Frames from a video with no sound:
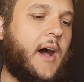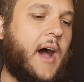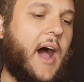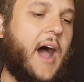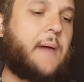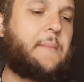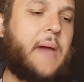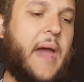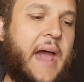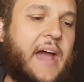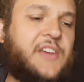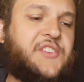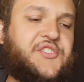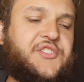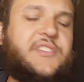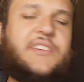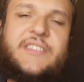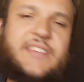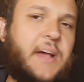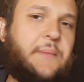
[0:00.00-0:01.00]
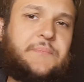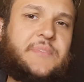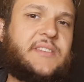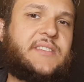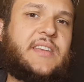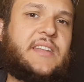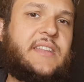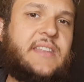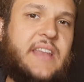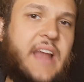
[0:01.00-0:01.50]
I'm actually tempted
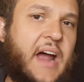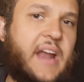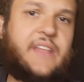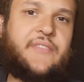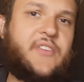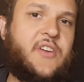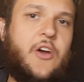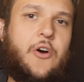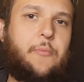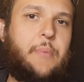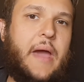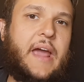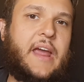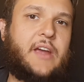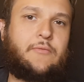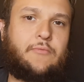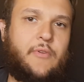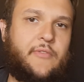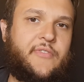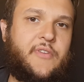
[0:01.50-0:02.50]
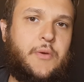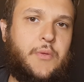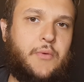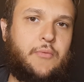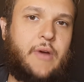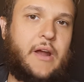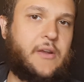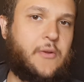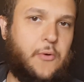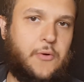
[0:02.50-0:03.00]
to not even go back and review the
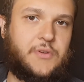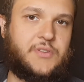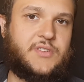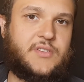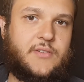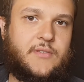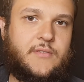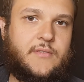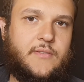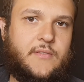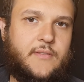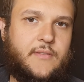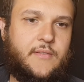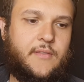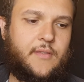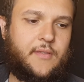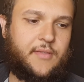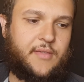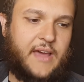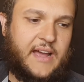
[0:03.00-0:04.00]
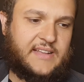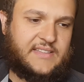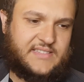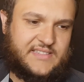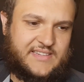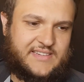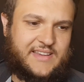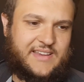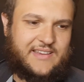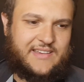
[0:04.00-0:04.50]
red course.
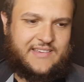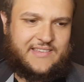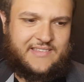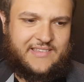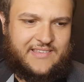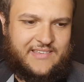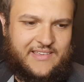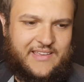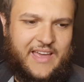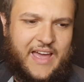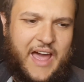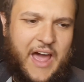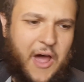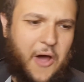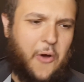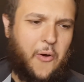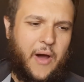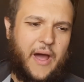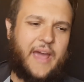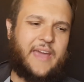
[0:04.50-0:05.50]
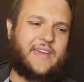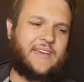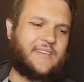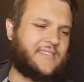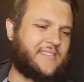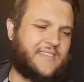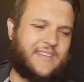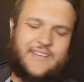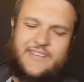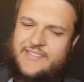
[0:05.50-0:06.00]
That's how
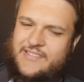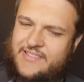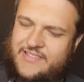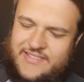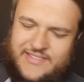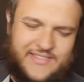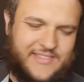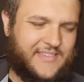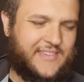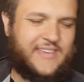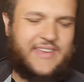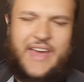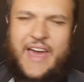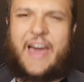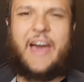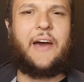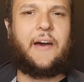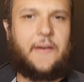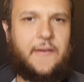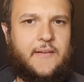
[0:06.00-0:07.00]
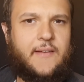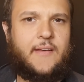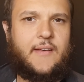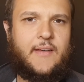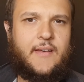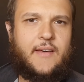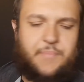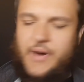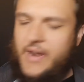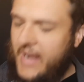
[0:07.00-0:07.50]
yeah.
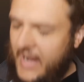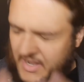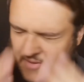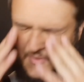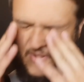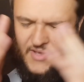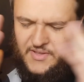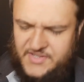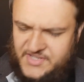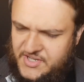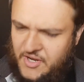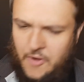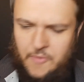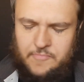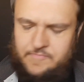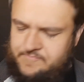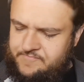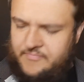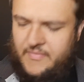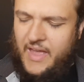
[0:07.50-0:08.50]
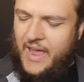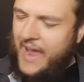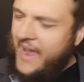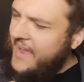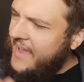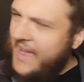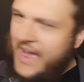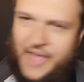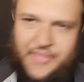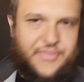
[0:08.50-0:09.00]
But anyway, so
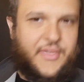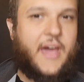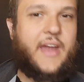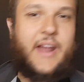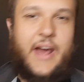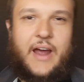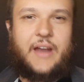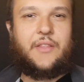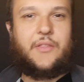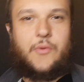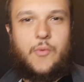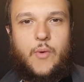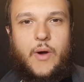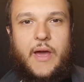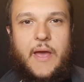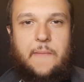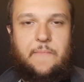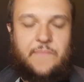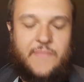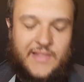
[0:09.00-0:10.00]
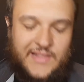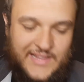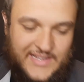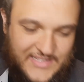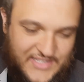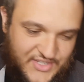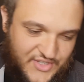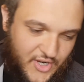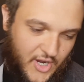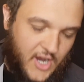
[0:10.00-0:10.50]
I got that out of the way.
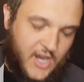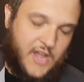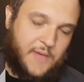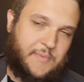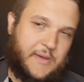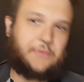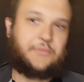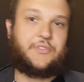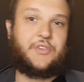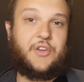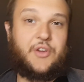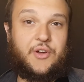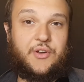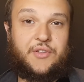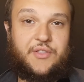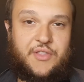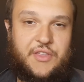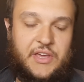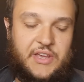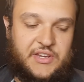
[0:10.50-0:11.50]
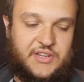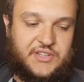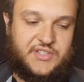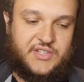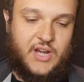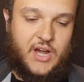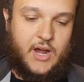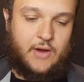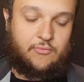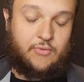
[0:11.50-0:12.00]
Let's talk about the good things
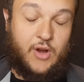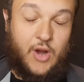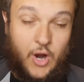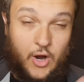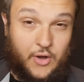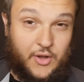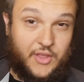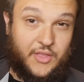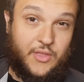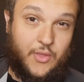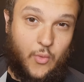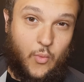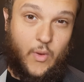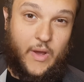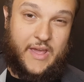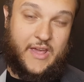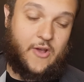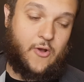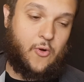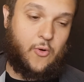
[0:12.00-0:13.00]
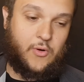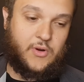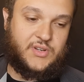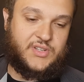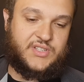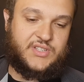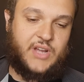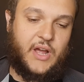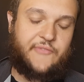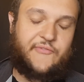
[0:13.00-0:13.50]
regarding the white course.